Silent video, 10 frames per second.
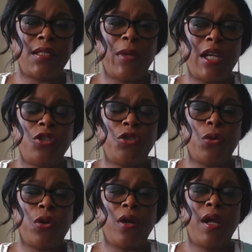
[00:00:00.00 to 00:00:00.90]
to make
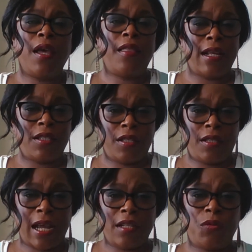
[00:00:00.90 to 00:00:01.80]
sure
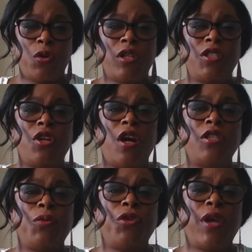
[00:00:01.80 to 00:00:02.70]
that's where it
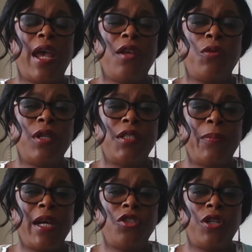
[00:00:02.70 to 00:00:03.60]
starts with your annual
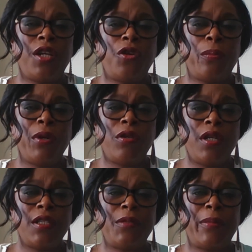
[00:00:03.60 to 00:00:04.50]
inspection and your
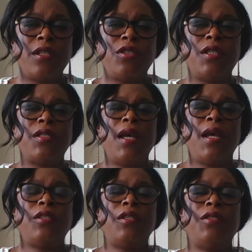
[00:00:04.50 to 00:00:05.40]
building inspections
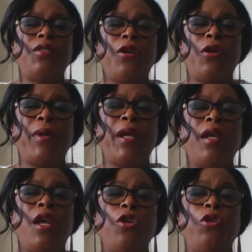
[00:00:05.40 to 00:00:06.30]
to determine
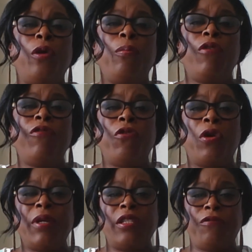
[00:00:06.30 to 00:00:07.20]
your
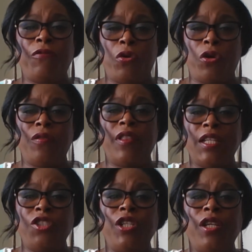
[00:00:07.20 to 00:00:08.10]
performance for
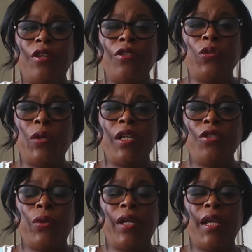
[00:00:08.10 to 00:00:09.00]
this year
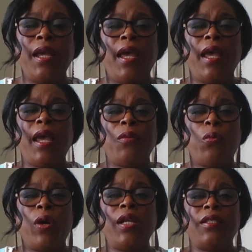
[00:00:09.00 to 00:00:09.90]
2020 and
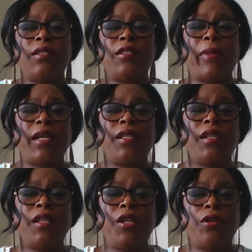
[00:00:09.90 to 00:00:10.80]
what is expected
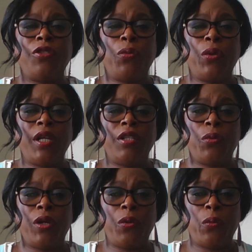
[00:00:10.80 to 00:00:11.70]
in year
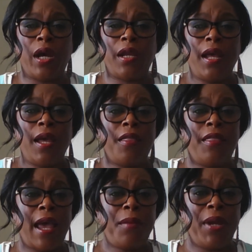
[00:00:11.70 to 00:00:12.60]
2021.
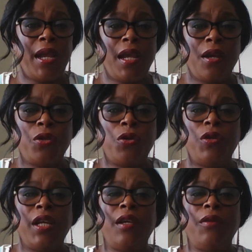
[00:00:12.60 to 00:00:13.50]
That may include
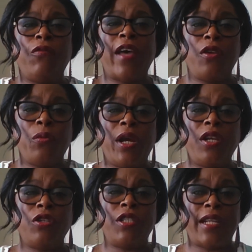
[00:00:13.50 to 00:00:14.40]

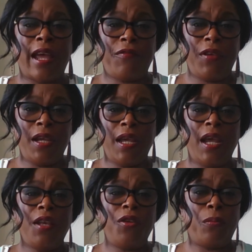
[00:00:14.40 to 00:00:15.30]
evaluating your staffing
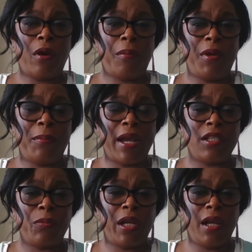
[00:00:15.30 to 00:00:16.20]
and your property
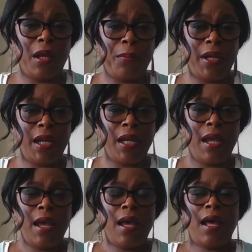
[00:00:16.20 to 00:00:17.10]
management company
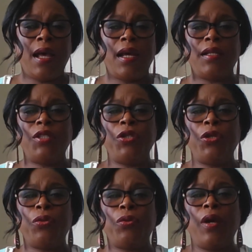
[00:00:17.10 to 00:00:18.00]

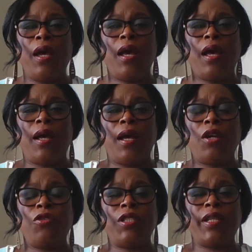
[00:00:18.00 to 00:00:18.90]
to
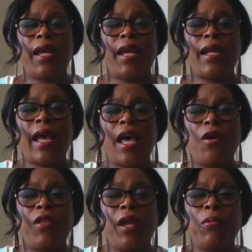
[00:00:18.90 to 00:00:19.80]
understand
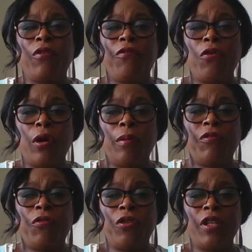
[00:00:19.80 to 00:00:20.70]
how they performed
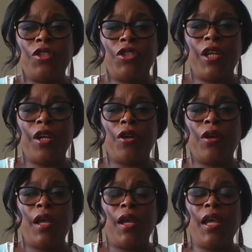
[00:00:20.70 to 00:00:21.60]
for this year,
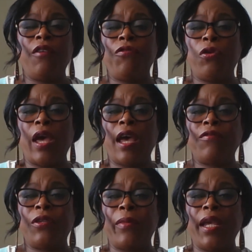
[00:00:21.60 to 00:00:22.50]
if you have
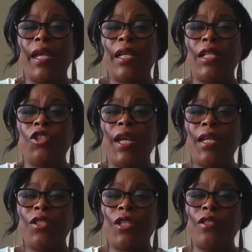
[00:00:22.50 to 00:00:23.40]
to make any
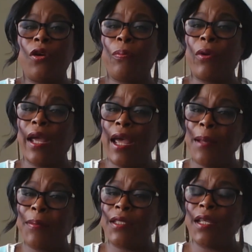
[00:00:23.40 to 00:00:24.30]
changes, or
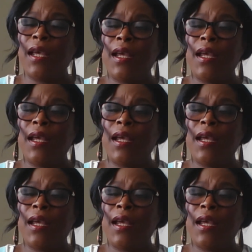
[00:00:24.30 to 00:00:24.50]
perhaps